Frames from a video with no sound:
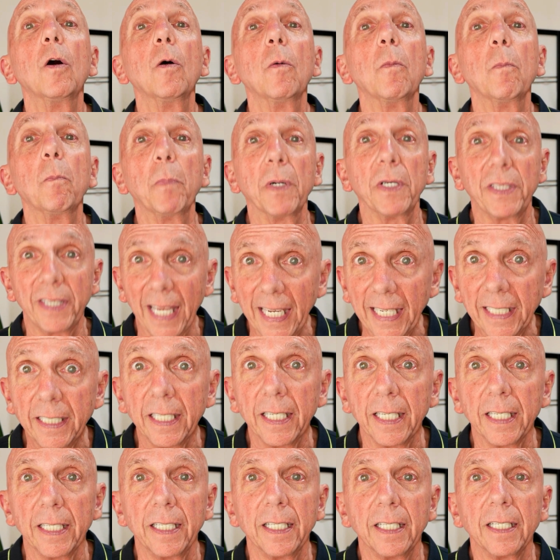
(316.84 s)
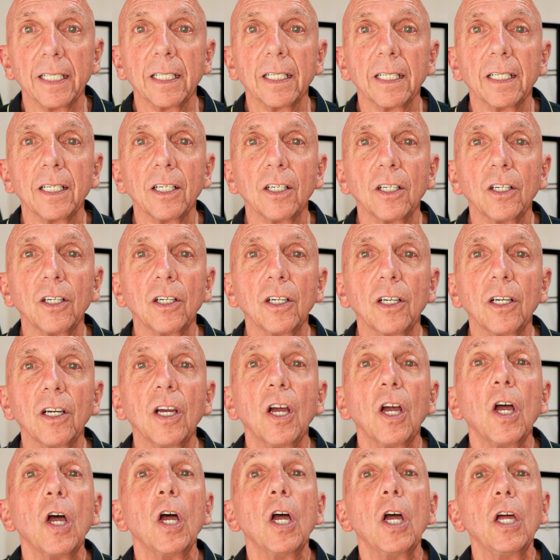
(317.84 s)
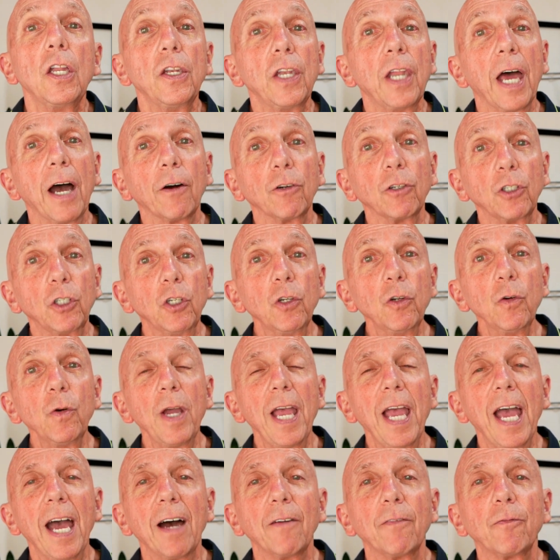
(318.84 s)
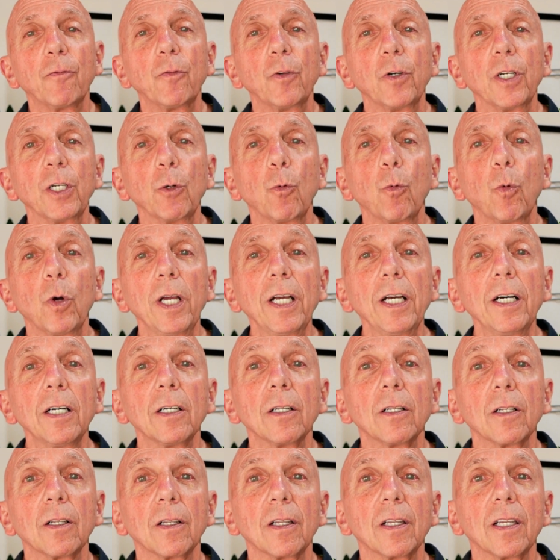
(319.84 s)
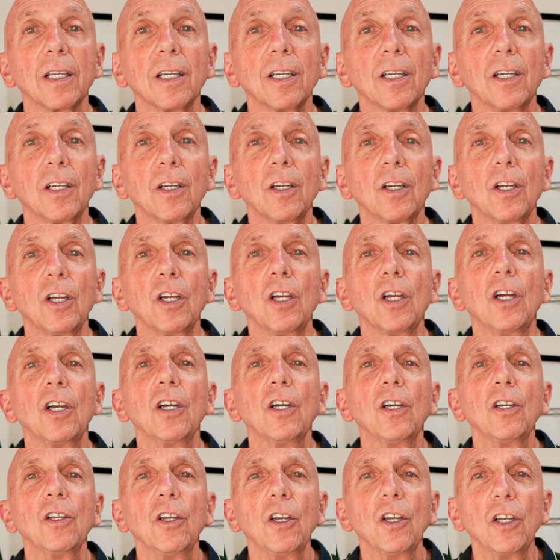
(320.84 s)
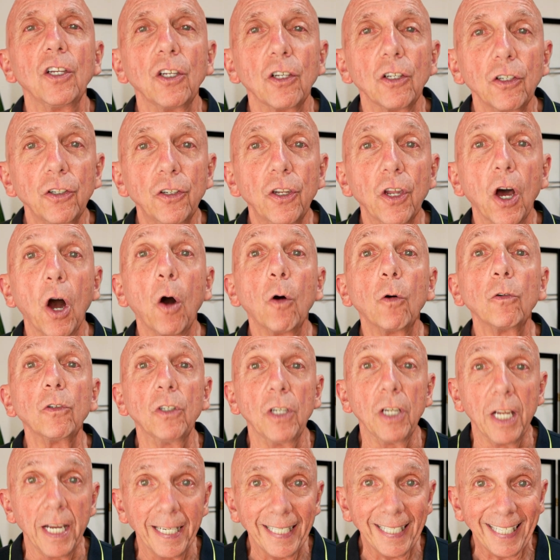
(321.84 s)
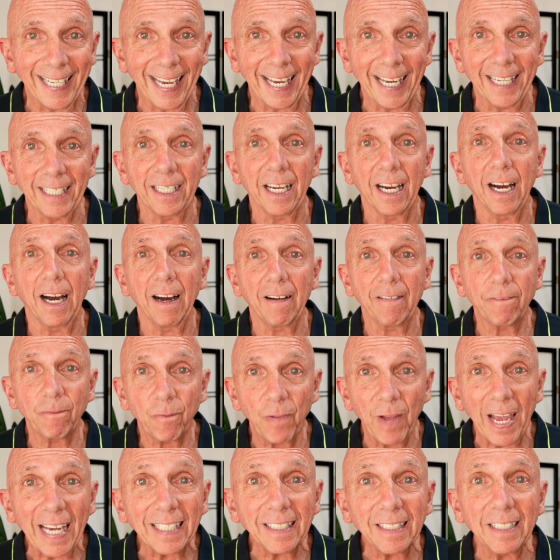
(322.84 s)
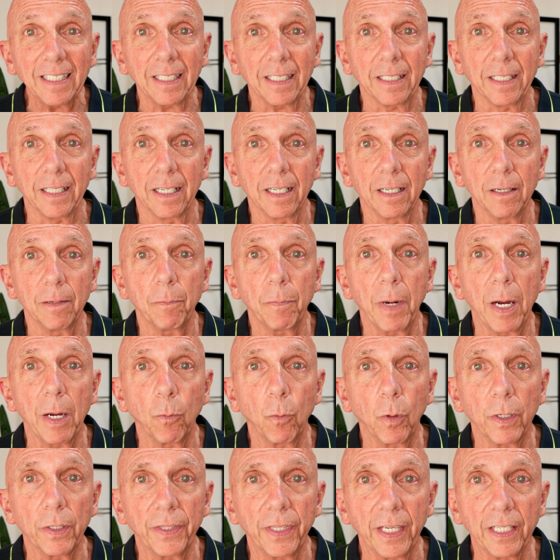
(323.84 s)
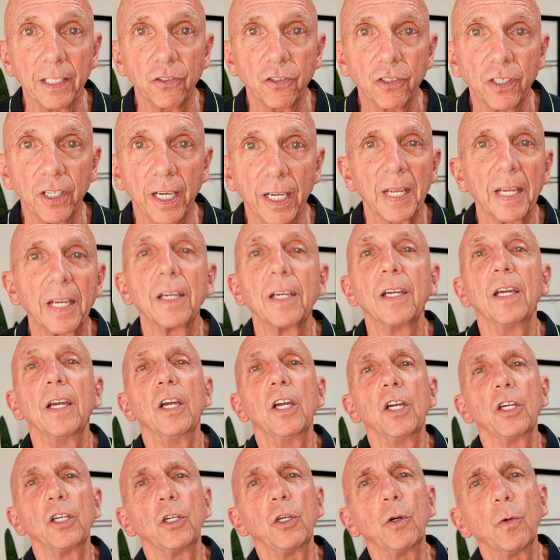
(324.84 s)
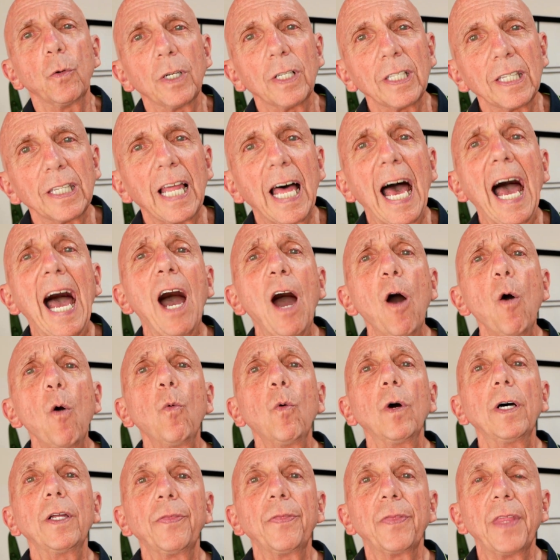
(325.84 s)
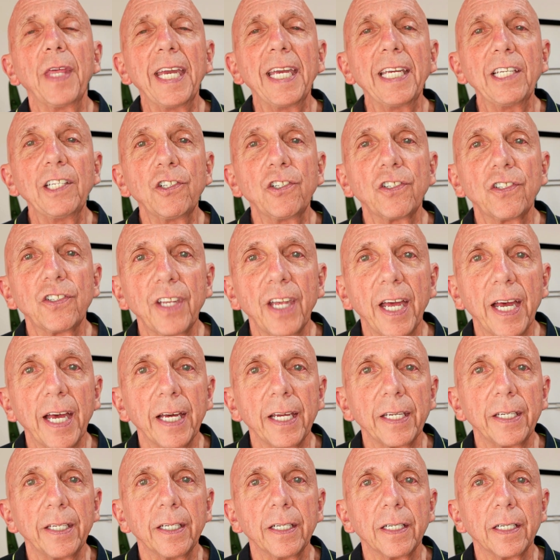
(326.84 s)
but they did. Now you have free will. You don't get affected by what they said. You allow what they said